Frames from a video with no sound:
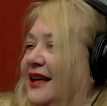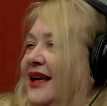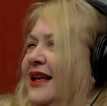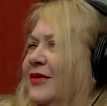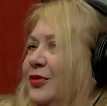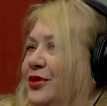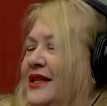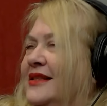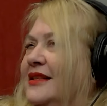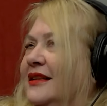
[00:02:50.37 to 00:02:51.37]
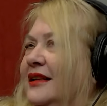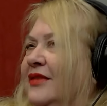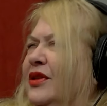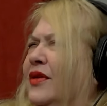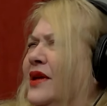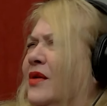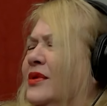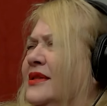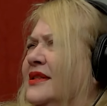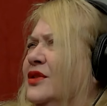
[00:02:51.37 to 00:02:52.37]
and recently, even though that
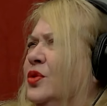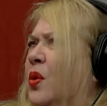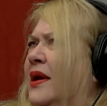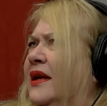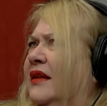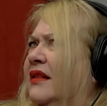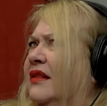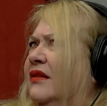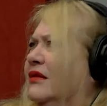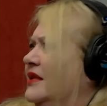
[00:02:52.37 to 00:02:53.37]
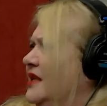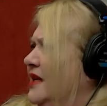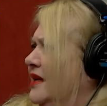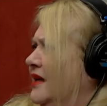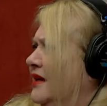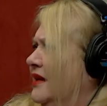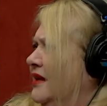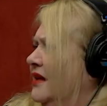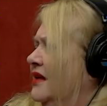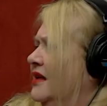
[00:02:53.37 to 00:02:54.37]
was in 2013, I
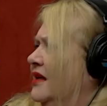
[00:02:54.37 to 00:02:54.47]
think, it was